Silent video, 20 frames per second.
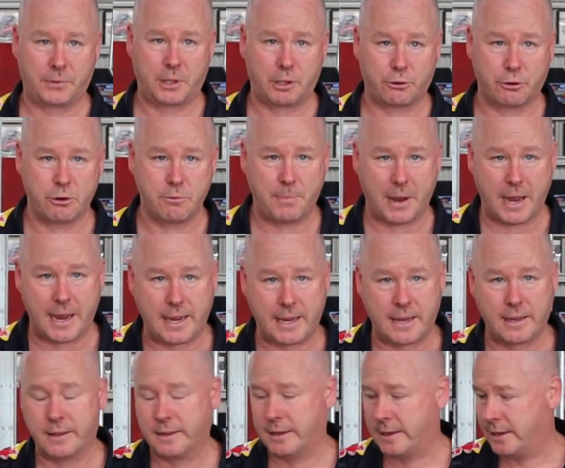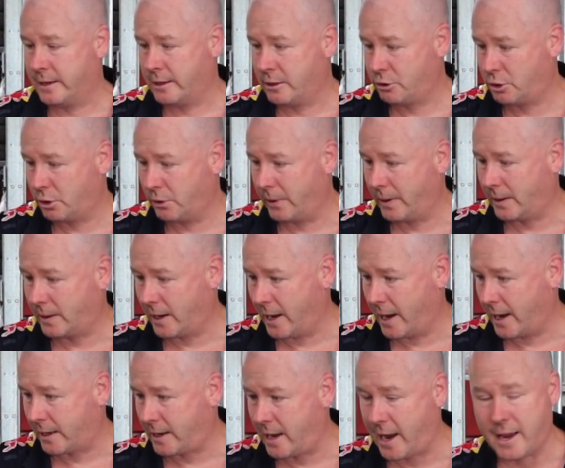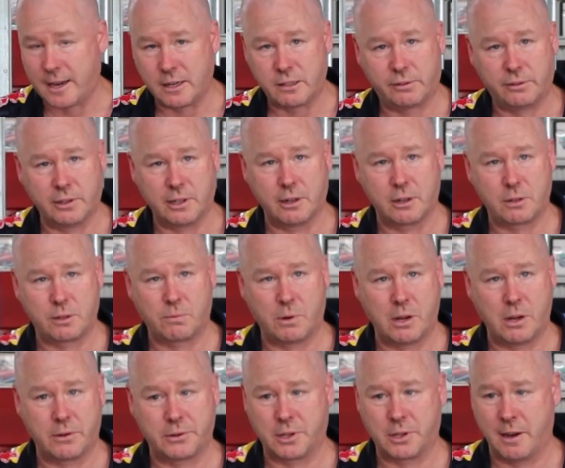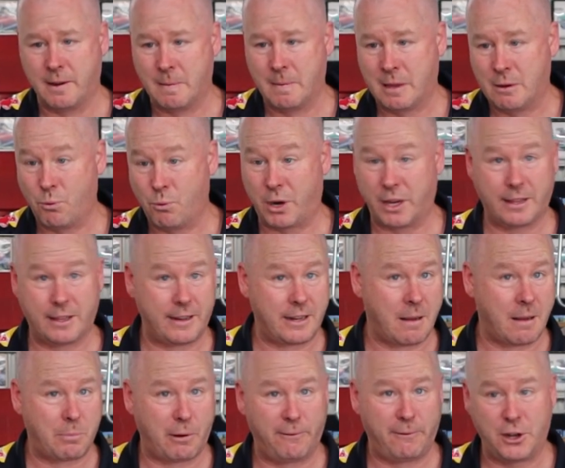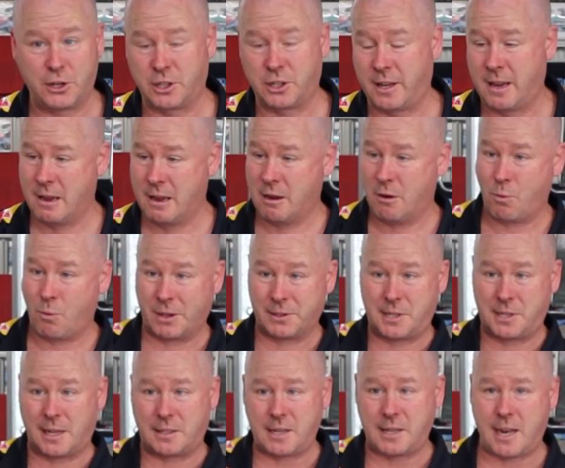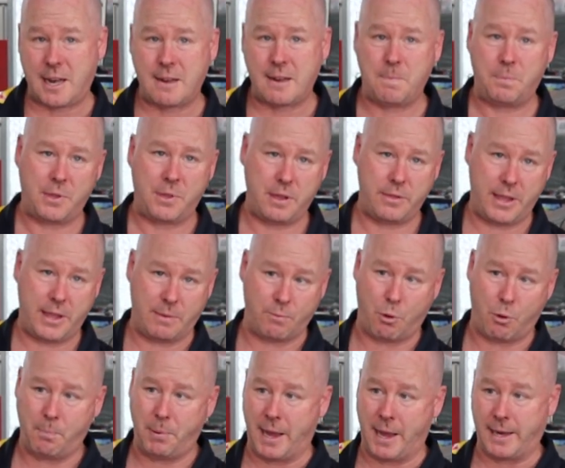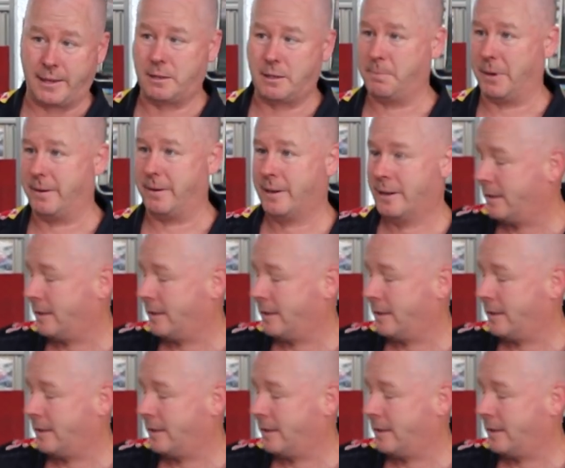Group A touring car cage fitted as well. So we'll get that done professionally. Once that's in, then we'll paint, but